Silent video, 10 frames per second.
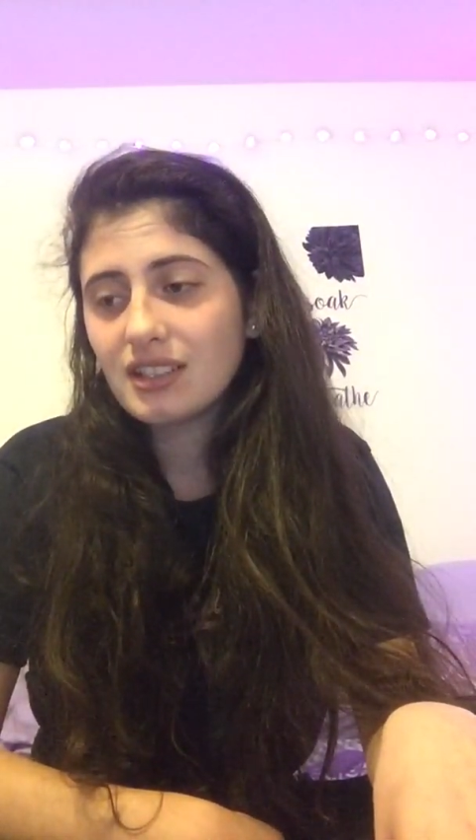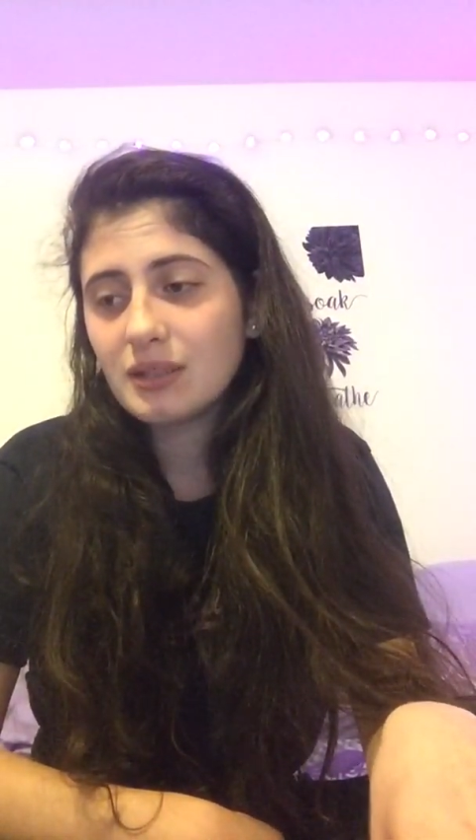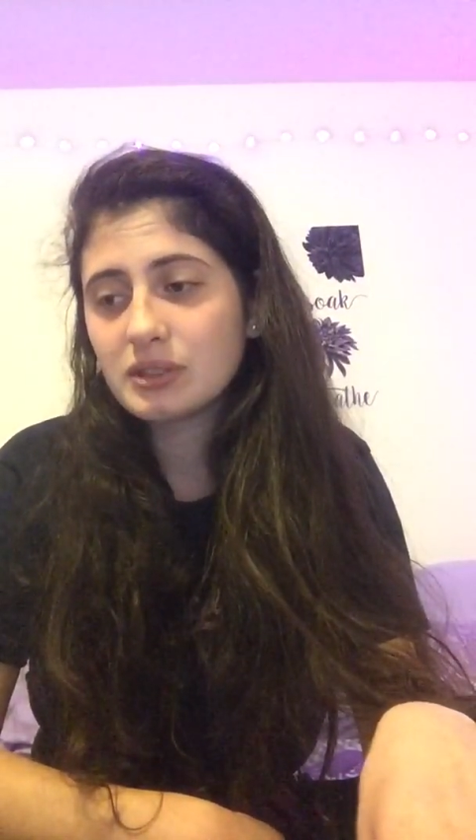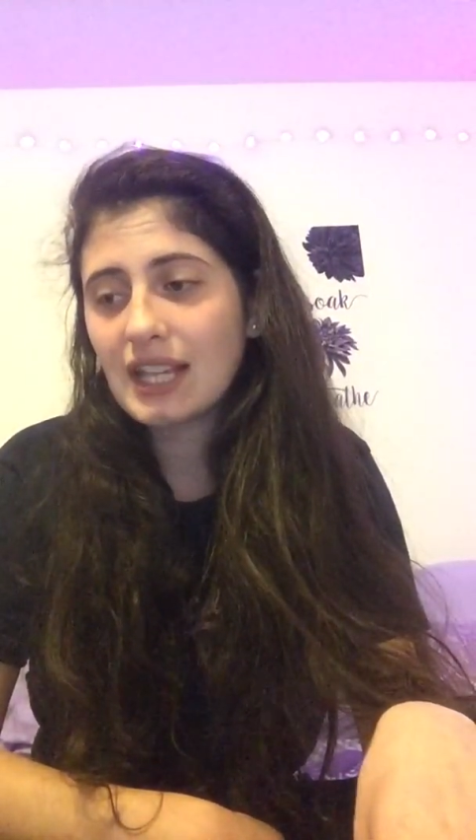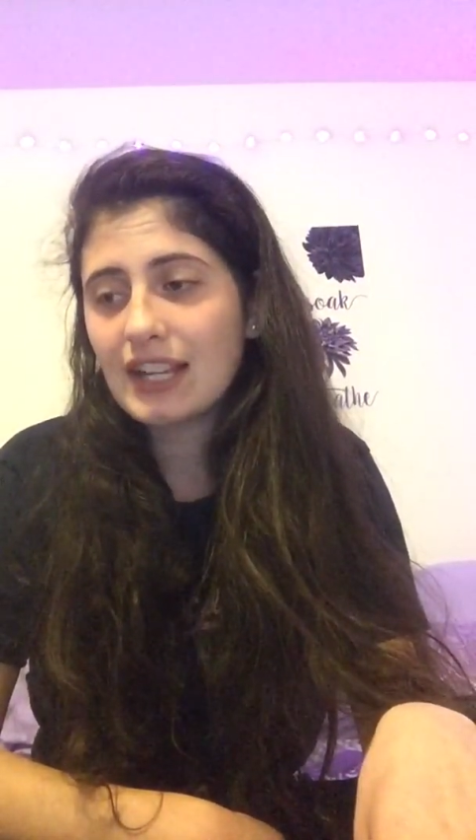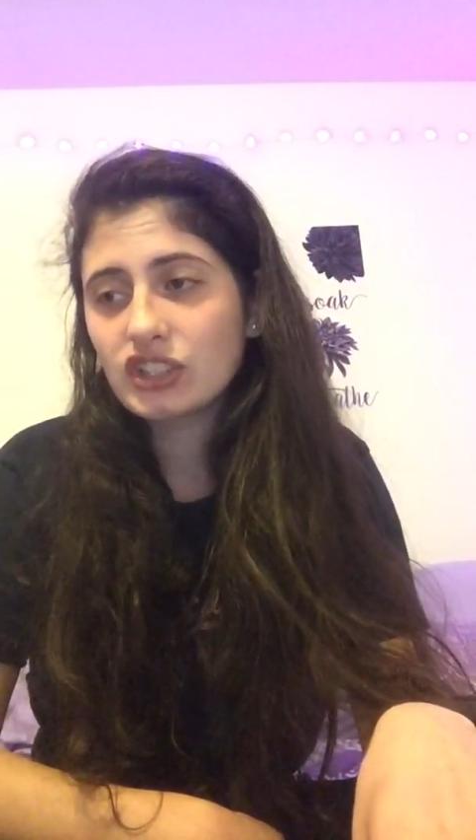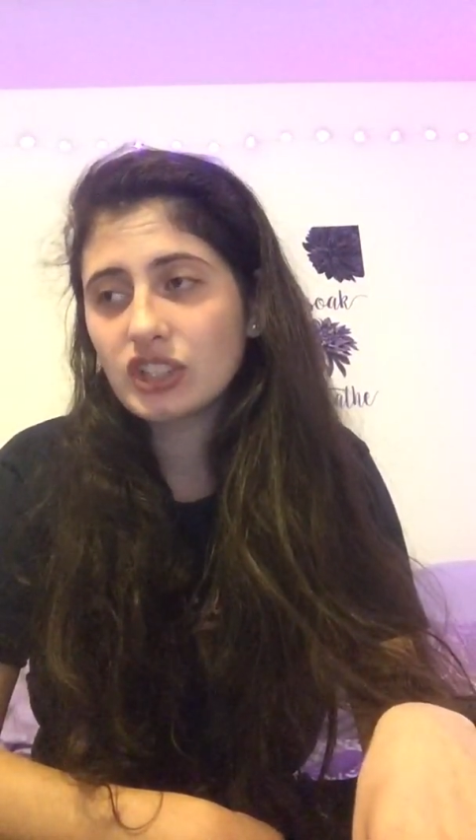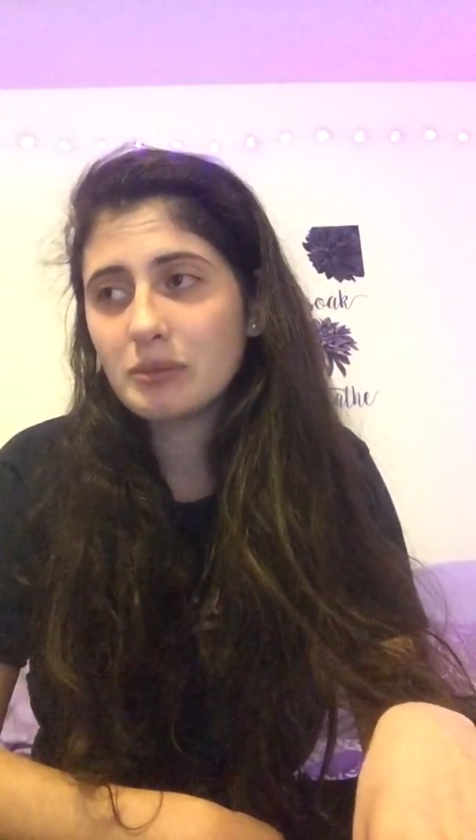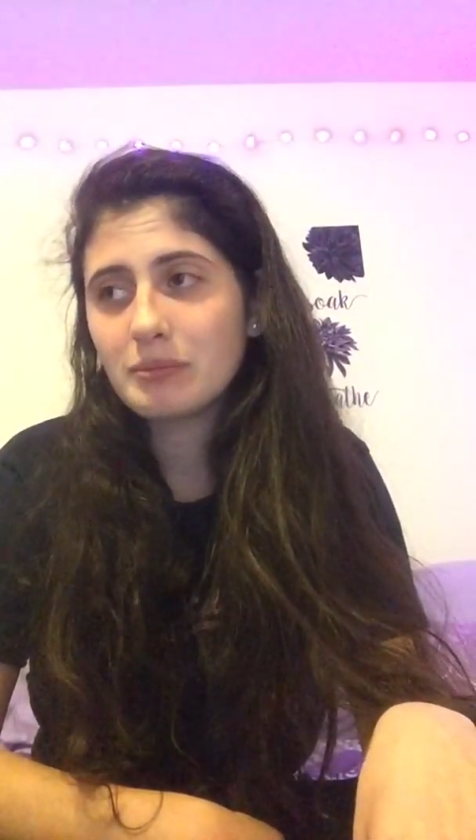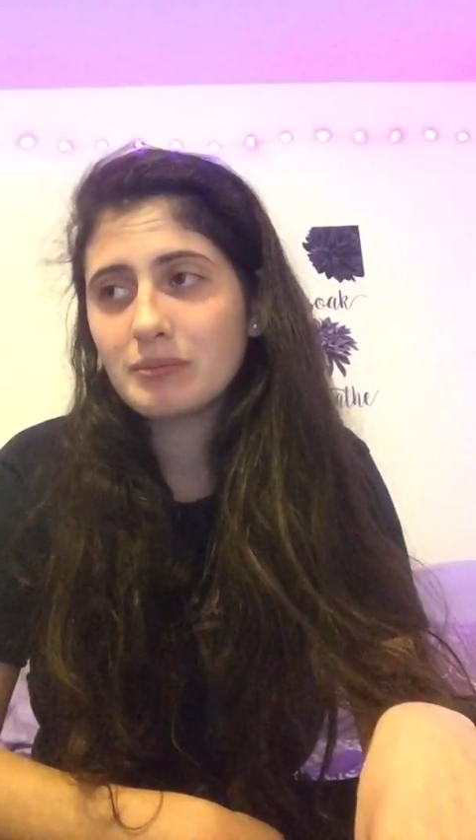It was
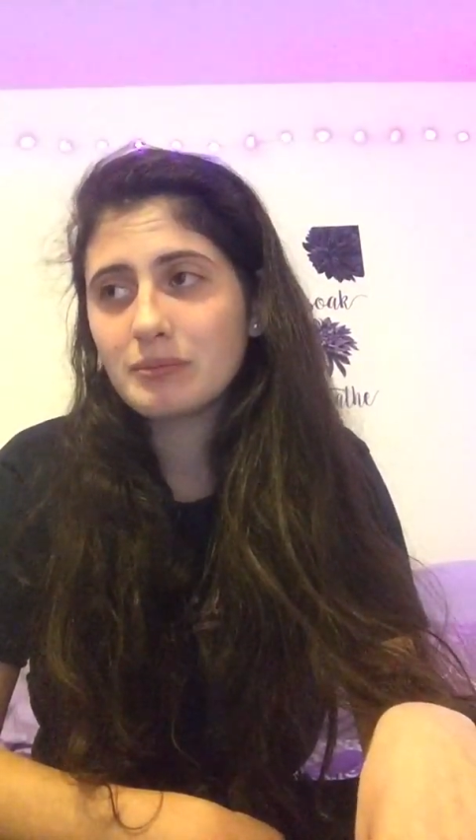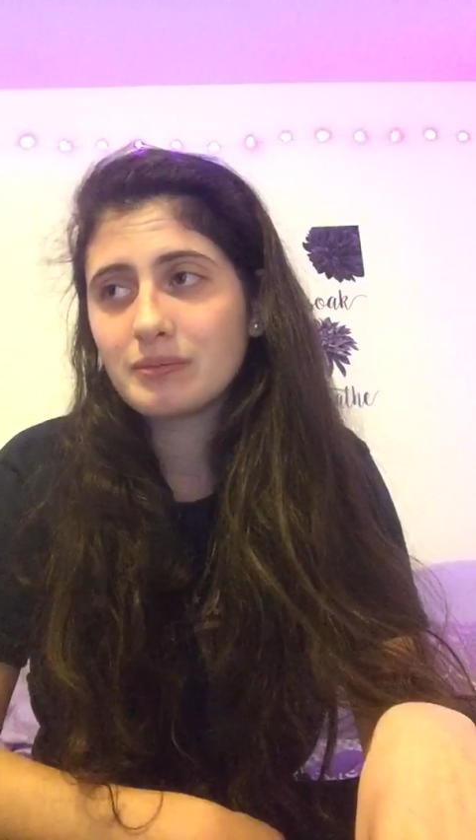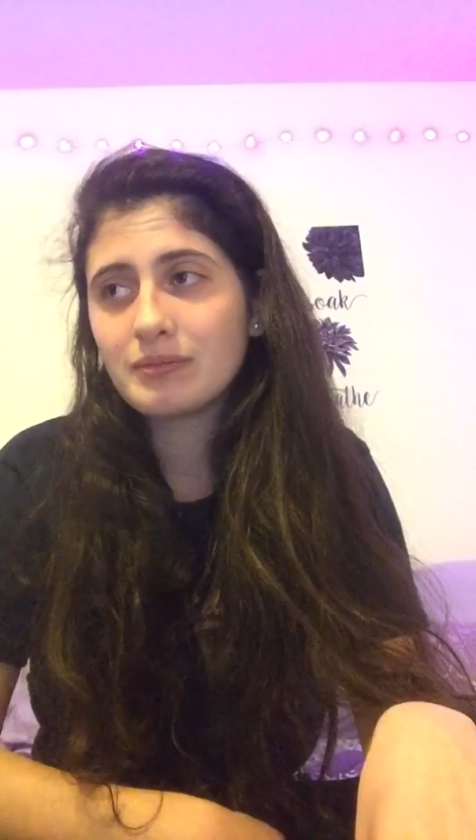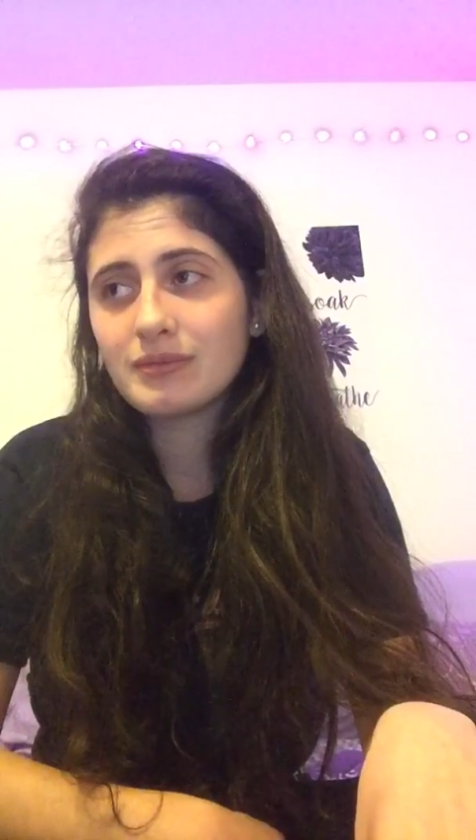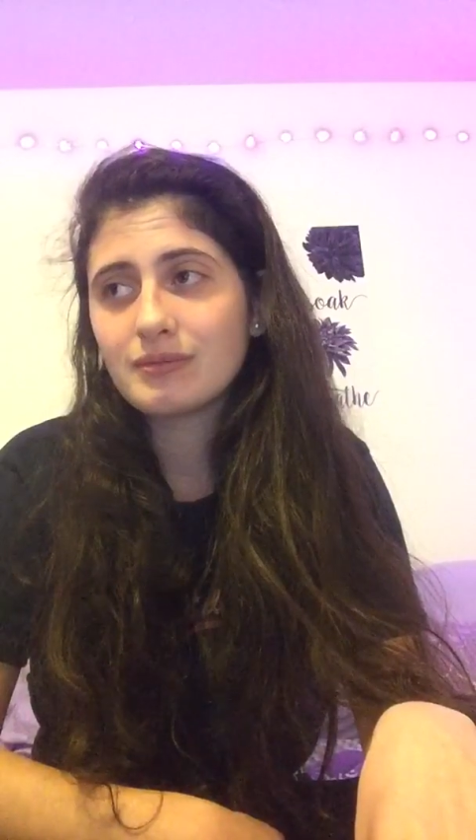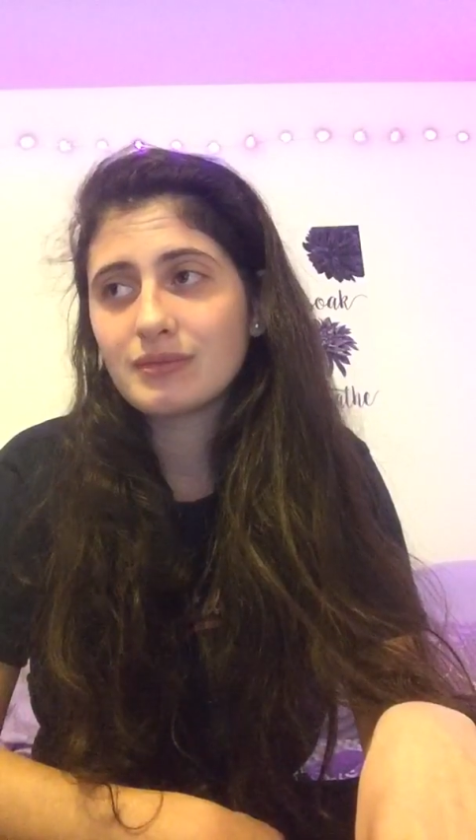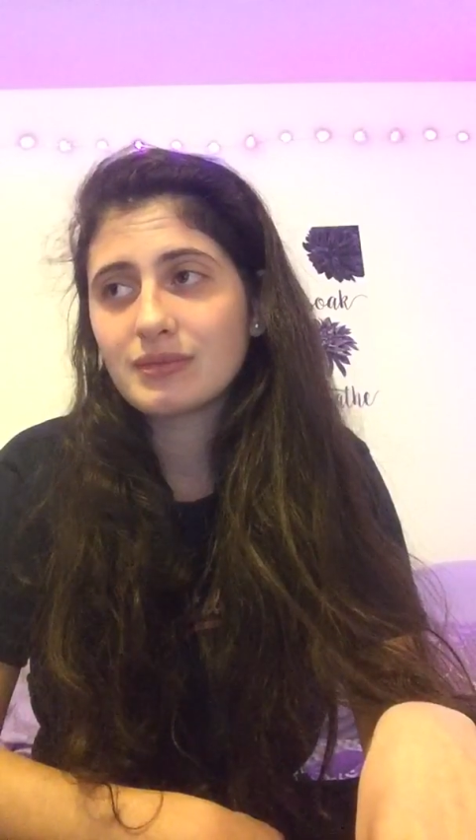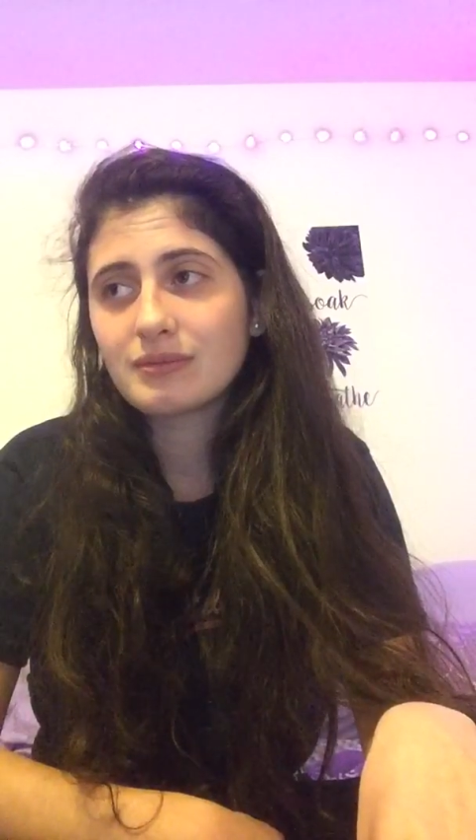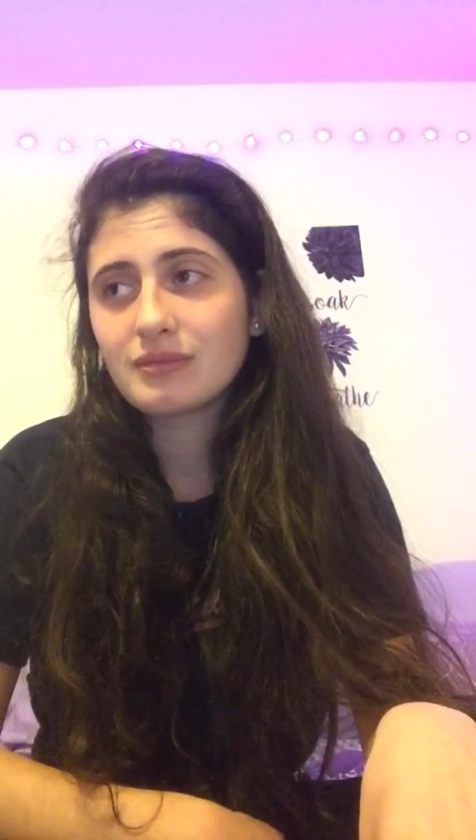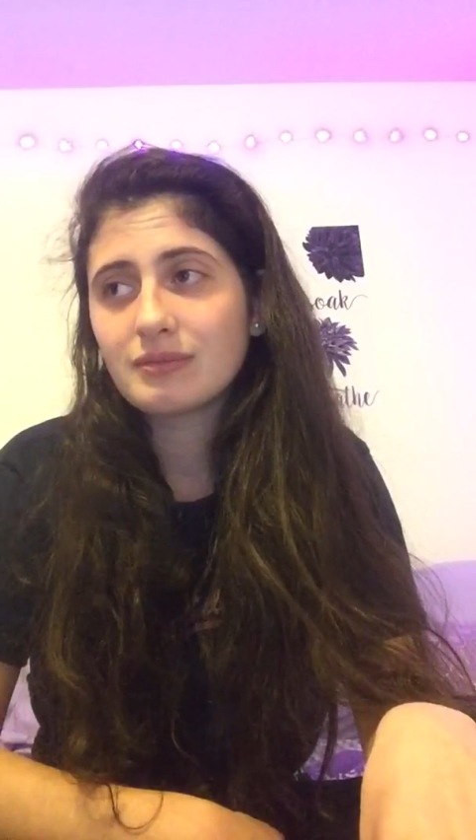actually
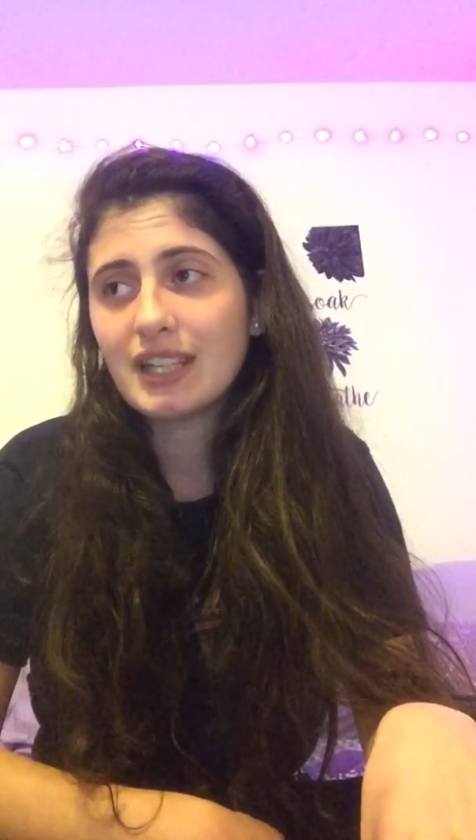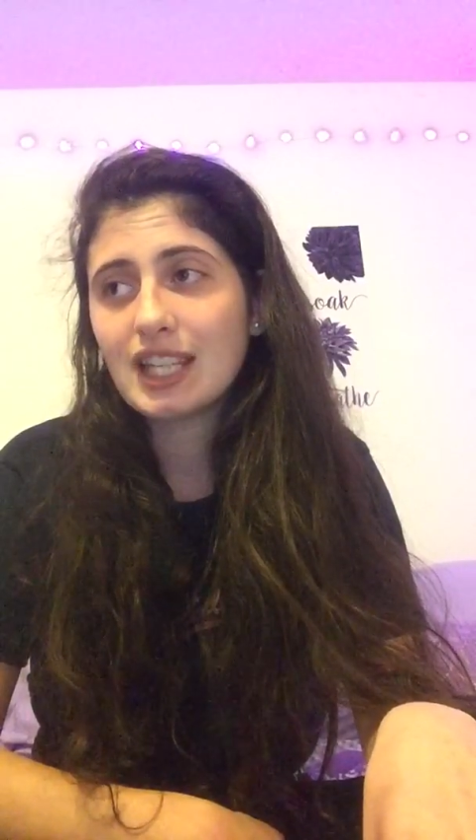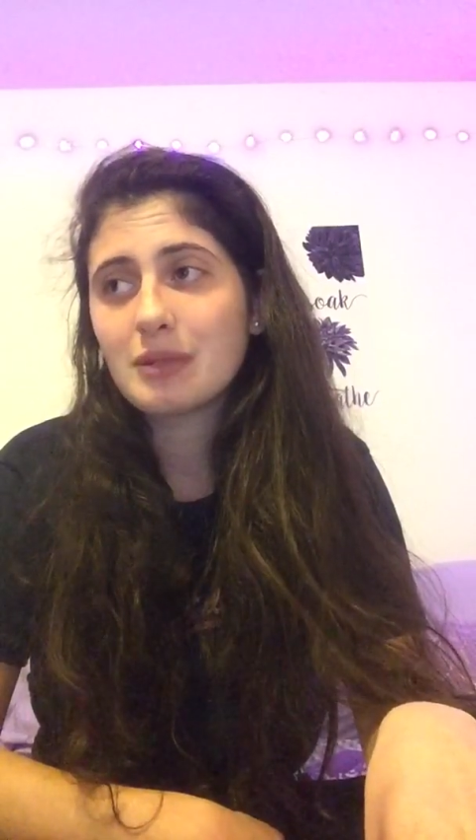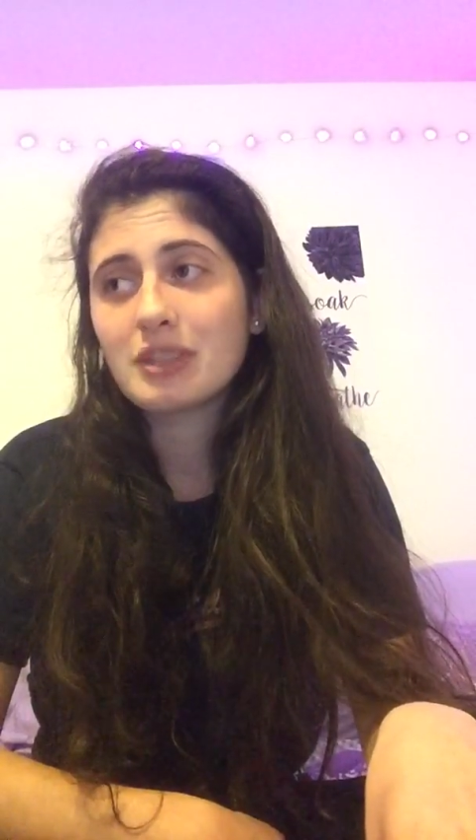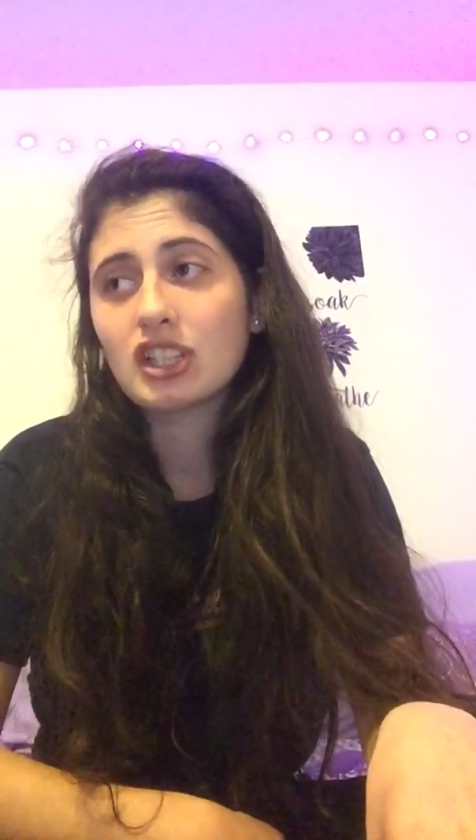making